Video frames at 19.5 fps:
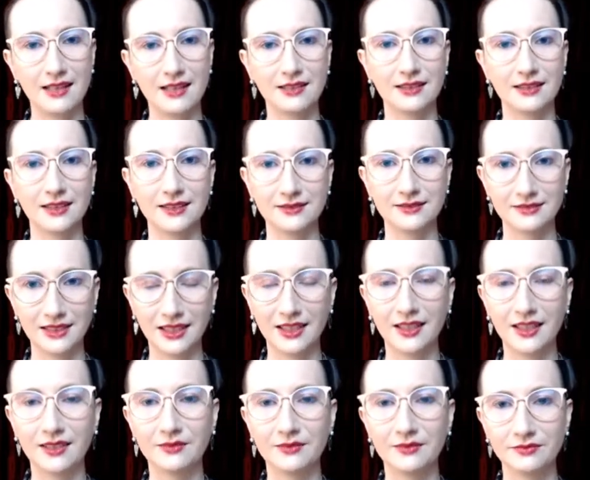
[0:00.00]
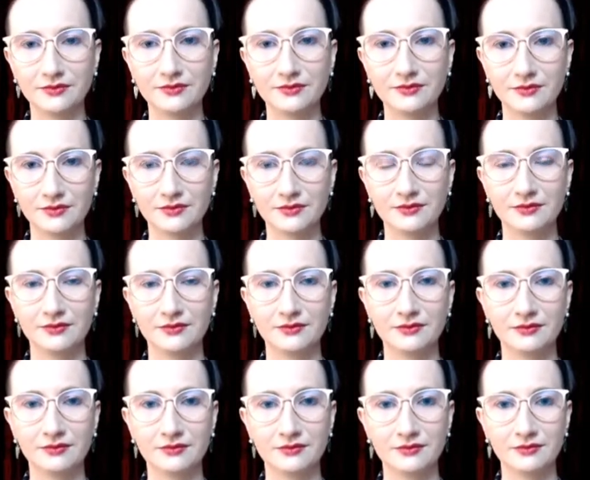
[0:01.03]
I mean, you use yeah. it in that piece as a
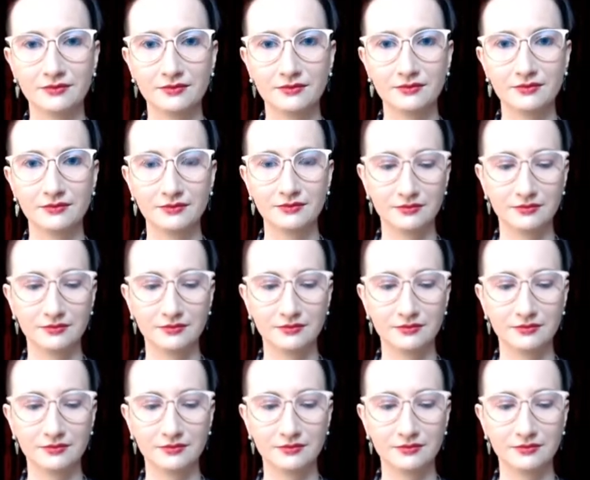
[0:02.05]
chair.